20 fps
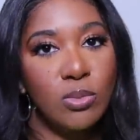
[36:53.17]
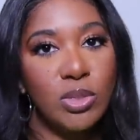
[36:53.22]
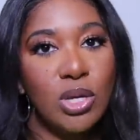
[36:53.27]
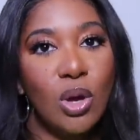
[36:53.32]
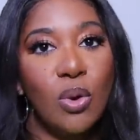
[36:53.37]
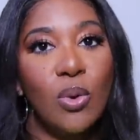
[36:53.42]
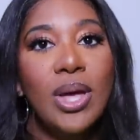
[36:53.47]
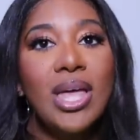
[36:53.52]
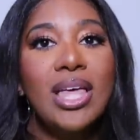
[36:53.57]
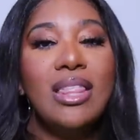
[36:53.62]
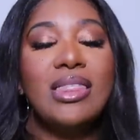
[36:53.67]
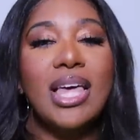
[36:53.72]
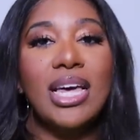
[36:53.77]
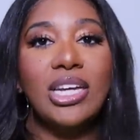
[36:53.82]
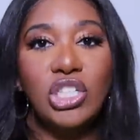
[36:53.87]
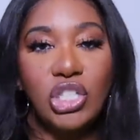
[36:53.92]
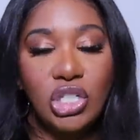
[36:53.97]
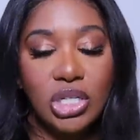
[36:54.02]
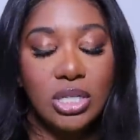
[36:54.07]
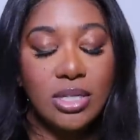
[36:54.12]
So
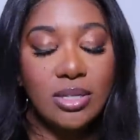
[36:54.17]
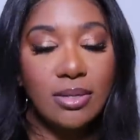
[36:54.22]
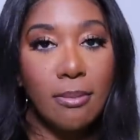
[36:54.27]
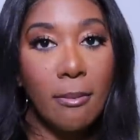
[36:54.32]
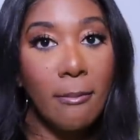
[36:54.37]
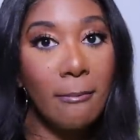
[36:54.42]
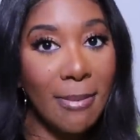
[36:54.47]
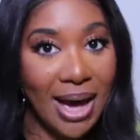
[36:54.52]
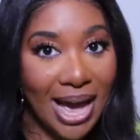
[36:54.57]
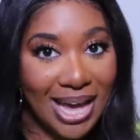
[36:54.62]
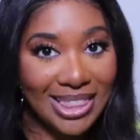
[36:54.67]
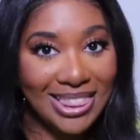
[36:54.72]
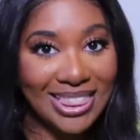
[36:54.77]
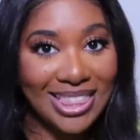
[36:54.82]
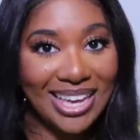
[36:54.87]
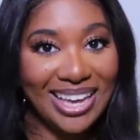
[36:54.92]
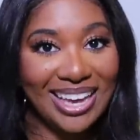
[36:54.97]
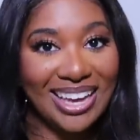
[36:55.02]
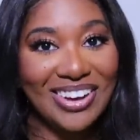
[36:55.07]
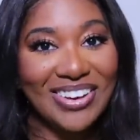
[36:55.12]
that's just my
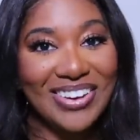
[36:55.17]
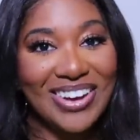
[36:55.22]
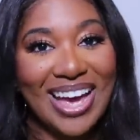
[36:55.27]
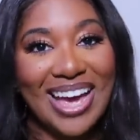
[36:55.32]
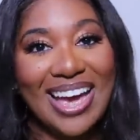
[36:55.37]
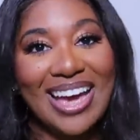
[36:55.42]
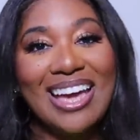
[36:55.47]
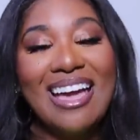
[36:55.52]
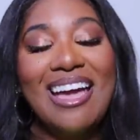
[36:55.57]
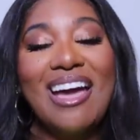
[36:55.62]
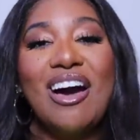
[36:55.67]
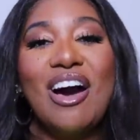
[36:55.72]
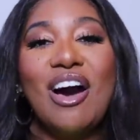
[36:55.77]
thing, okay?